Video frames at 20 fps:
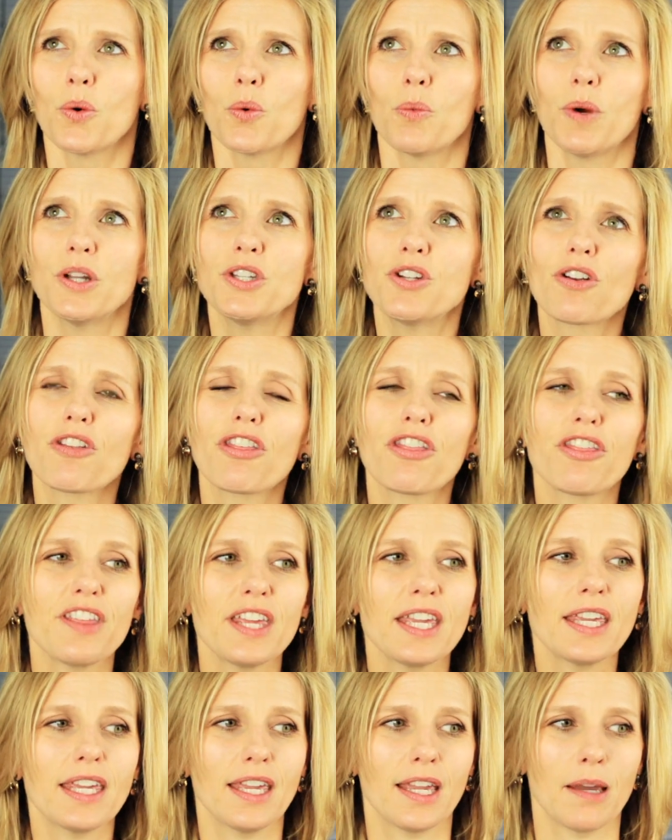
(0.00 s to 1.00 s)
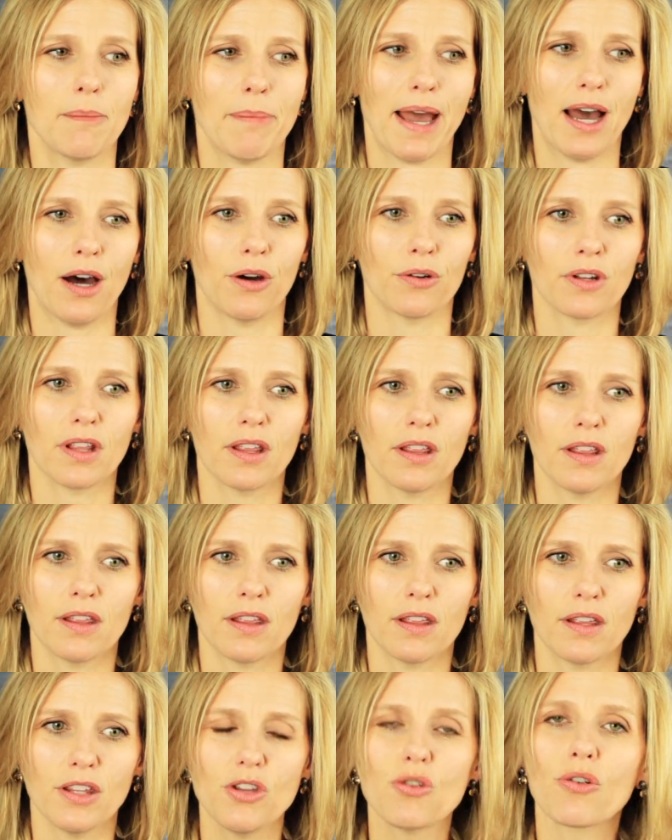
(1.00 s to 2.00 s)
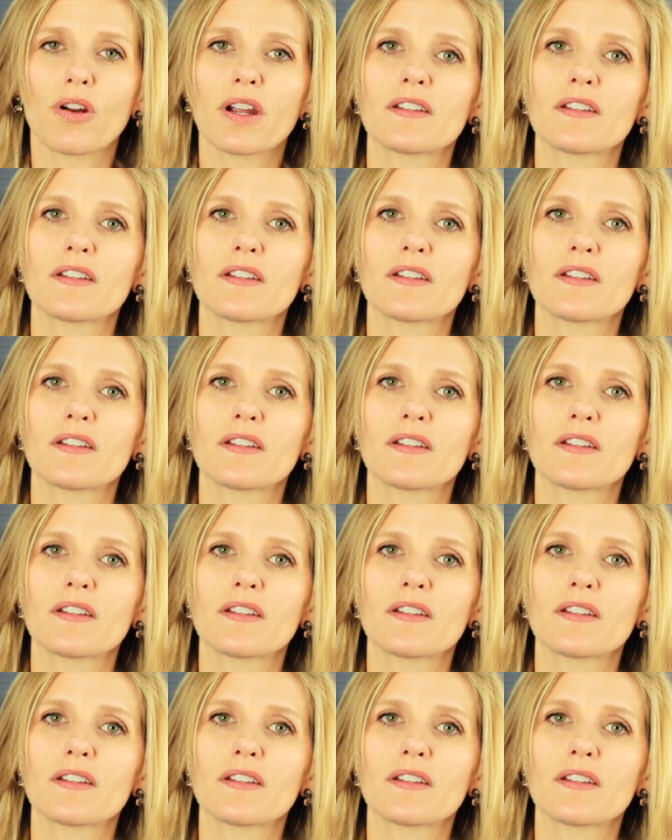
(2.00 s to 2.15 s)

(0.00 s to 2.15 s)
When you're thinking about your